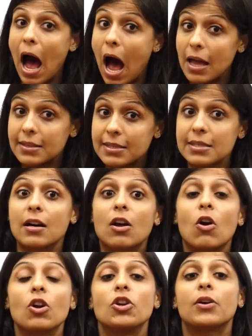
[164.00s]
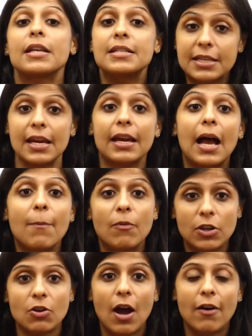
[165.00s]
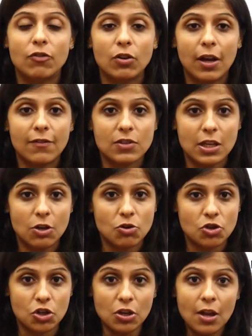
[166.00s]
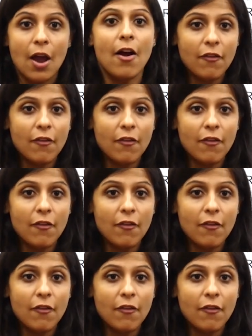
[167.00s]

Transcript: answer, or you can take up when you have to give solution.